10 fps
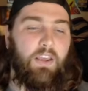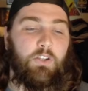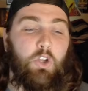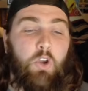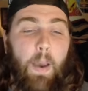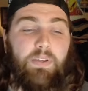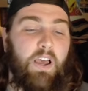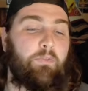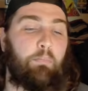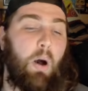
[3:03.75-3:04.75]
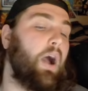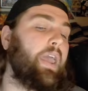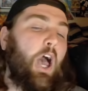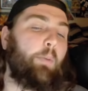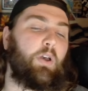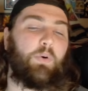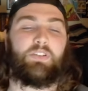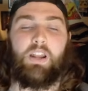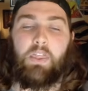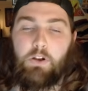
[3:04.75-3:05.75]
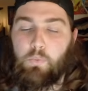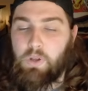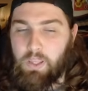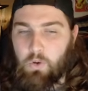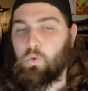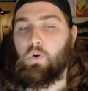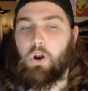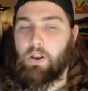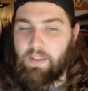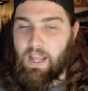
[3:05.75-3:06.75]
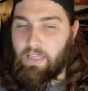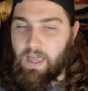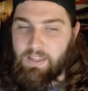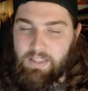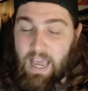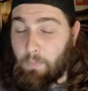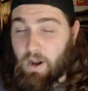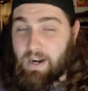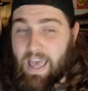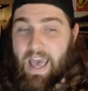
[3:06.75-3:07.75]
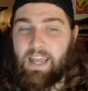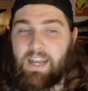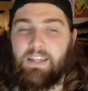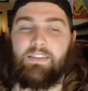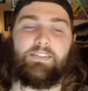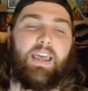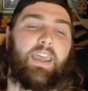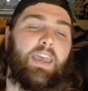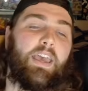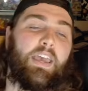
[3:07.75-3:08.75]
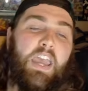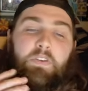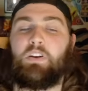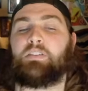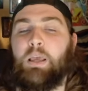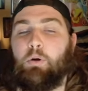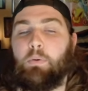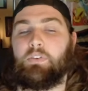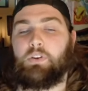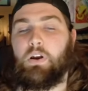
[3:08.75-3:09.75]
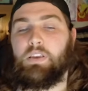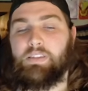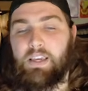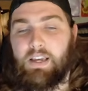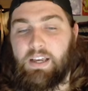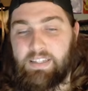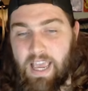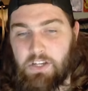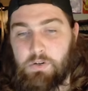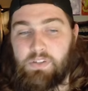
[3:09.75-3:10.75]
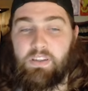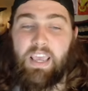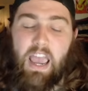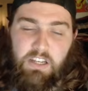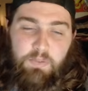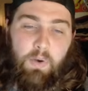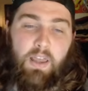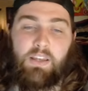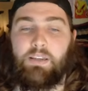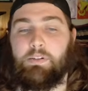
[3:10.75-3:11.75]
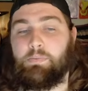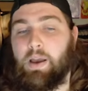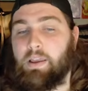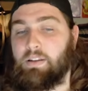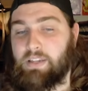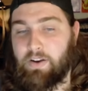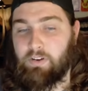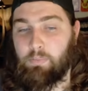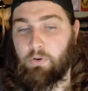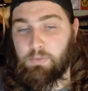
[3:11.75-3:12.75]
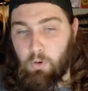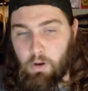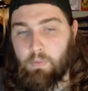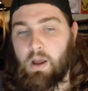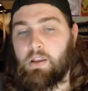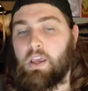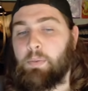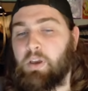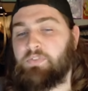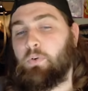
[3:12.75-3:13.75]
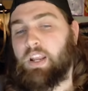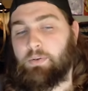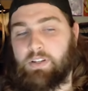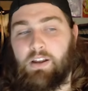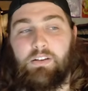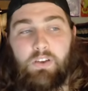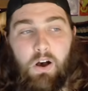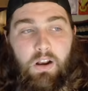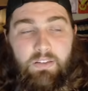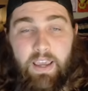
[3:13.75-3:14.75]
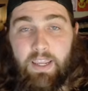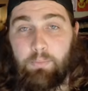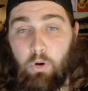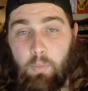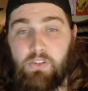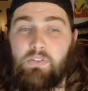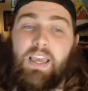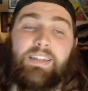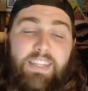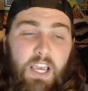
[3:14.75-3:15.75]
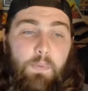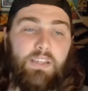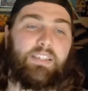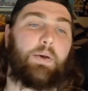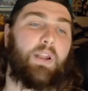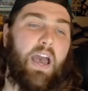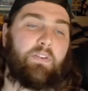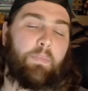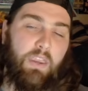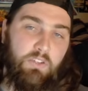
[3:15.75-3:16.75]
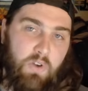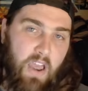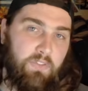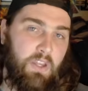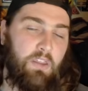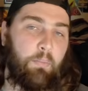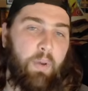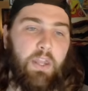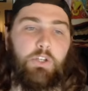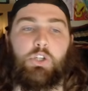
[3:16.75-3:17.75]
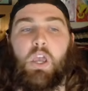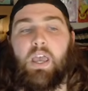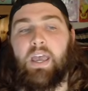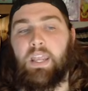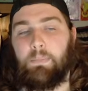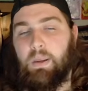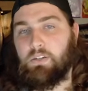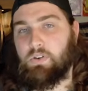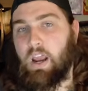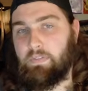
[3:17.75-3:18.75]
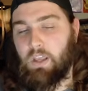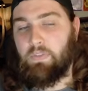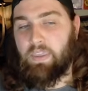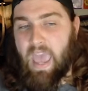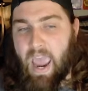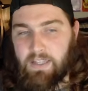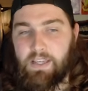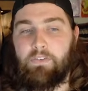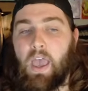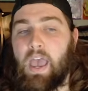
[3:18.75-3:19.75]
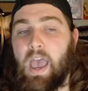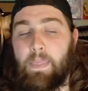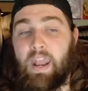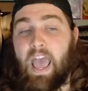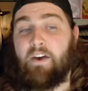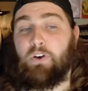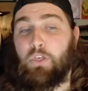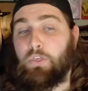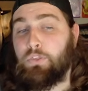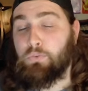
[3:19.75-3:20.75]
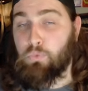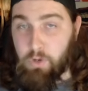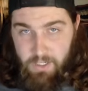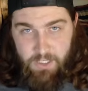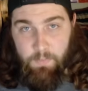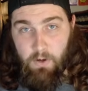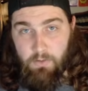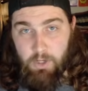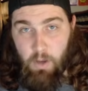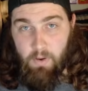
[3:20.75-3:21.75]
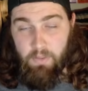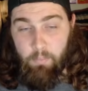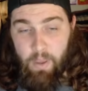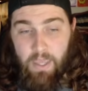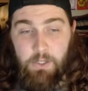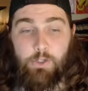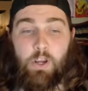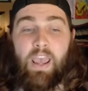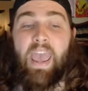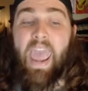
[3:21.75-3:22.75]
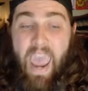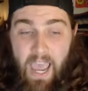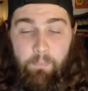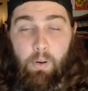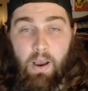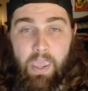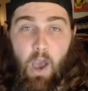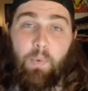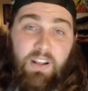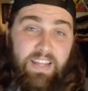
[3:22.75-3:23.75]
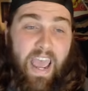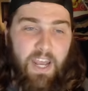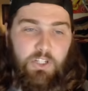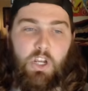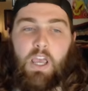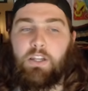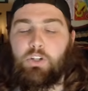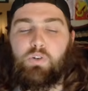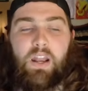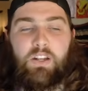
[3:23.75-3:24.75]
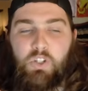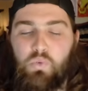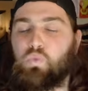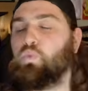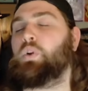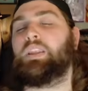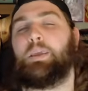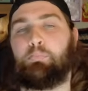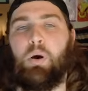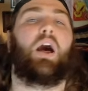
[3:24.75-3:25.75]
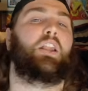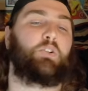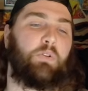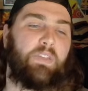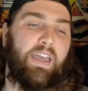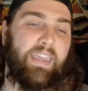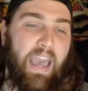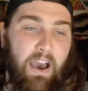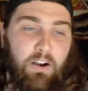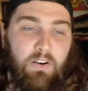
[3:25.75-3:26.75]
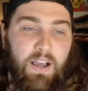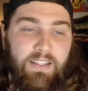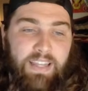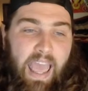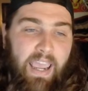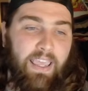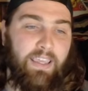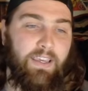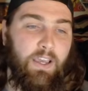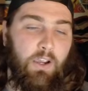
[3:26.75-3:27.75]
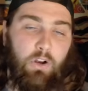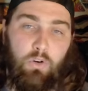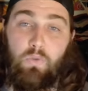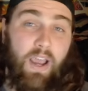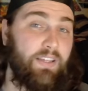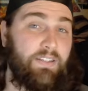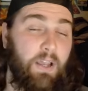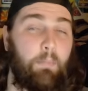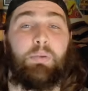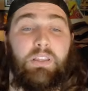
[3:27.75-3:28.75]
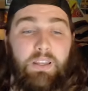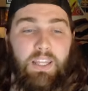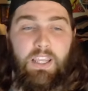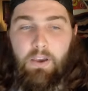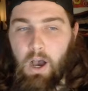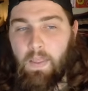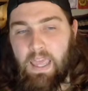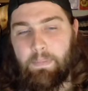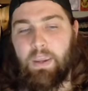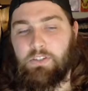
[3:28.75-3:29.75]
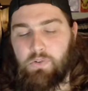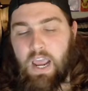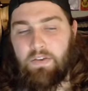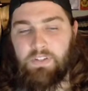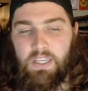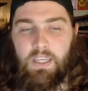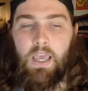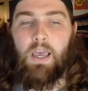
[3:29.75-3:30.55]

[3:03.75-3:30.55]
2 copies of Punk Helmet was another really cool card that I liked. I wanted to add to this deck. If the Dark Side Pokemon this card is attached to is in the active spot and is damaged by an attack from your opponent's Pokemon, place 4 damage counters on attacking Pokemon. So the idea was that I would have a Mega Scrafty on the bench and then Mega Scrafty on the active, and then have 3 Spiritomb on the bench and Punk Helmet attached to try to just really punish with that counter-attacking crest ability on that Mega Scrafty.